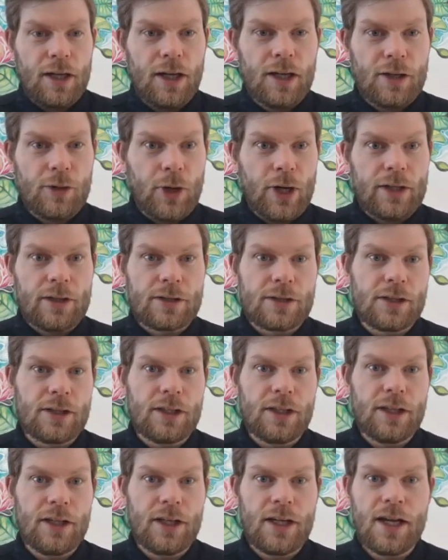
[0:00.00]
Anyway,
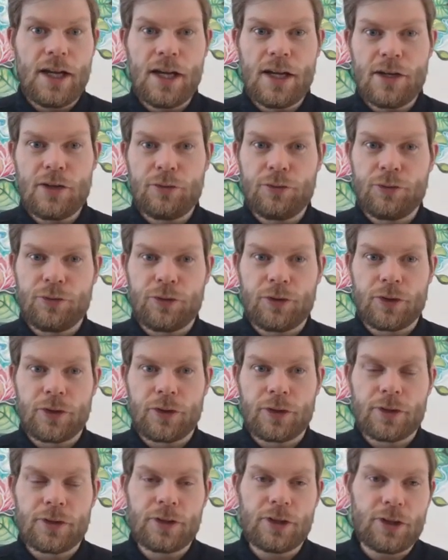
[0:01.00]
if
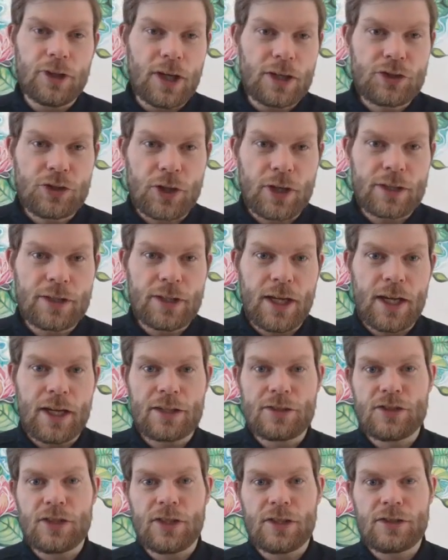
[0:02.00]
they're not trying to
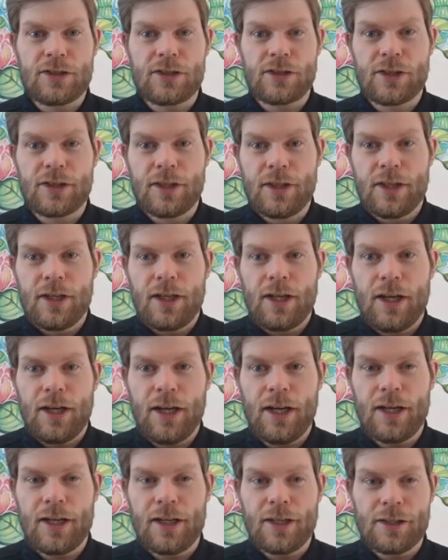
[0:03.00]
exit
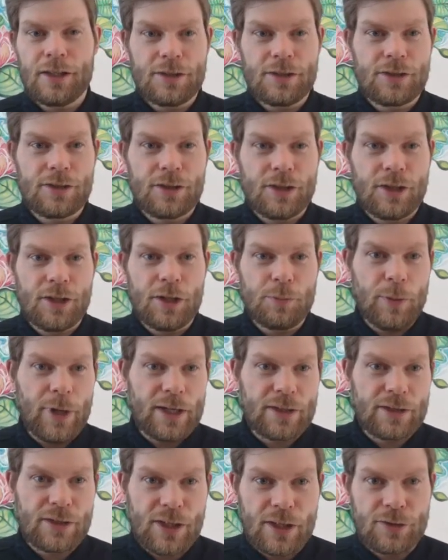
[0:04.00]
and it
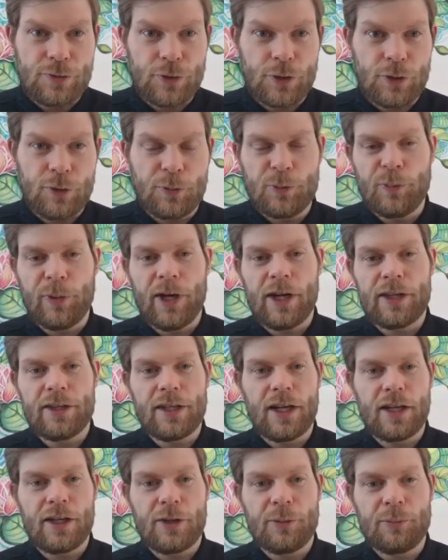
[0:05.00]
makes sense for them to buy
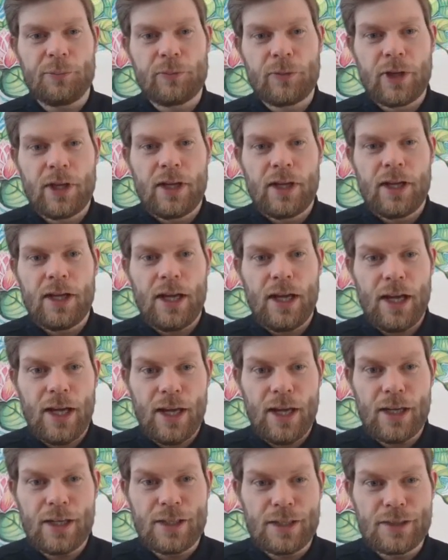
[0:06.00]
the item
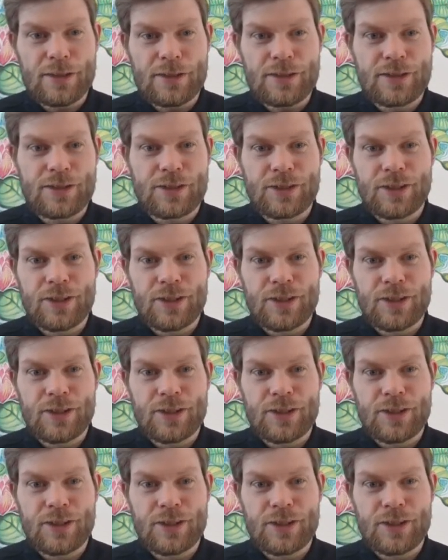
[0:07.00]
and